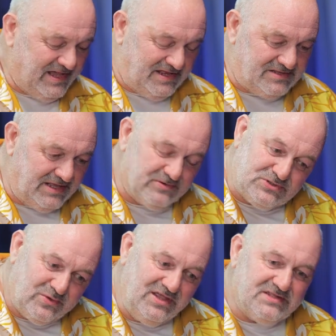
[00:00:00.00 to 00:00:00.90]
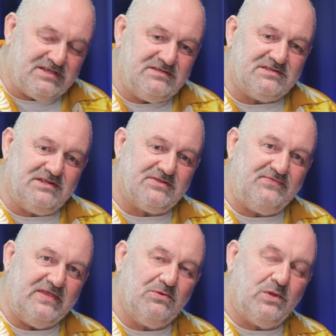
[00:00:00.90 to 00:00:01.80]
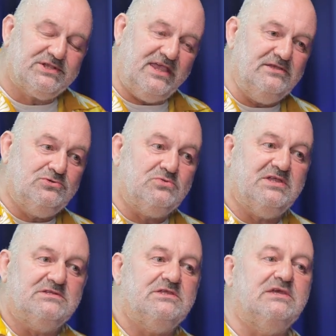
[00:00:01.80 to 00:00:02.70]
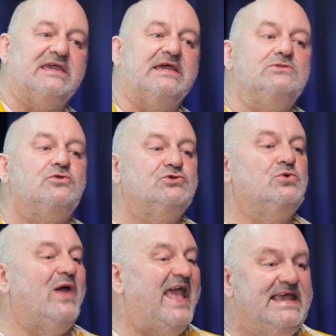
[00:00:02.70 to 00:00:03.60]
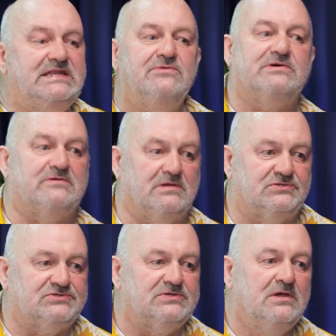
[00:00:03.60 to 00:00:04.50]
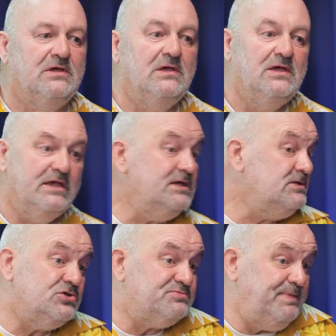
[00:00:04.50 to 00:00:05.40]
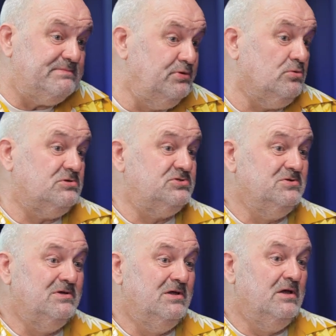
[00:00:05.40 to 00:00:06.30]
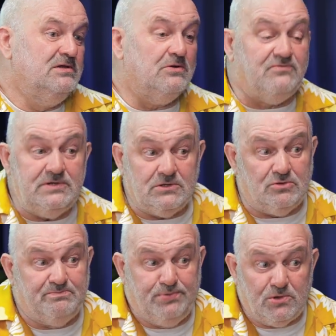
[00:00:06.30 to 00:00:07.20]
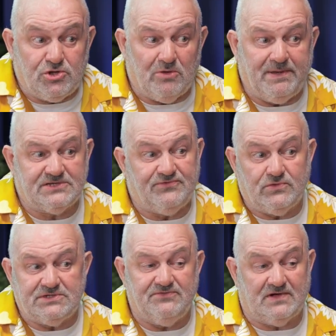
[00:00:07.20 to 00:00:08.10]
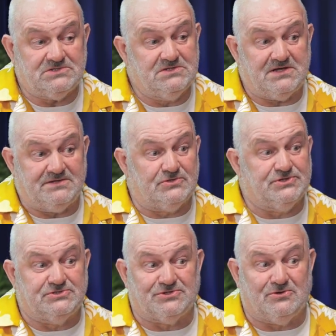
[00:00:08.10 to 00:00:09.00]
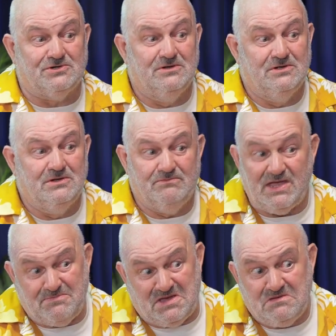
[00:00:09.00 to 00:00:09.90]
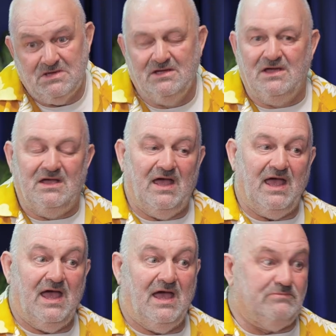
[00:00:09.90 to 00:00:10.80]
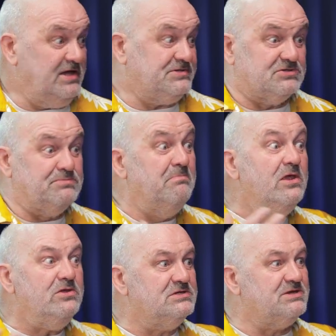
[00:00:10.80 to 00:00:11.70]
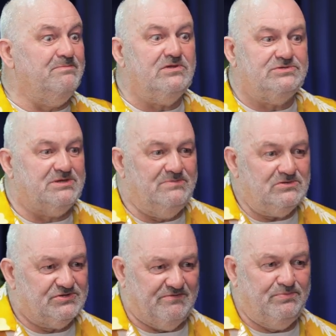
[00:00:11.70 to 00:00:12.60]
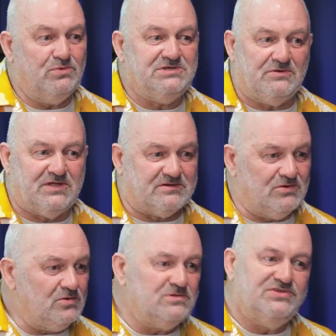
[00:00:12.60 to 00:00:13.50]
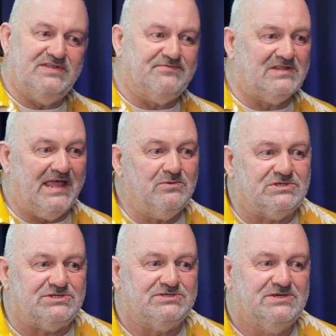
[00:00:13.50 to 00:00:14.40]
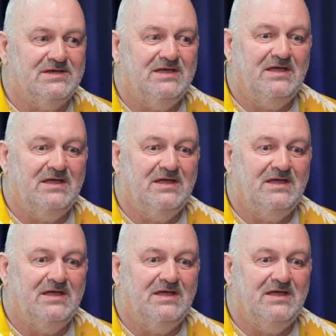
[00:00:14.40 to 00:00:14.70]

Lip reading: and he was looking at the internet and thinking, what can you do there that you cannot do anywhere else? He just picked books. You know, really good bookshop has 40,000 titles in stock, maybe. Yet there's millions and millions and millions of books out there in all the different languages.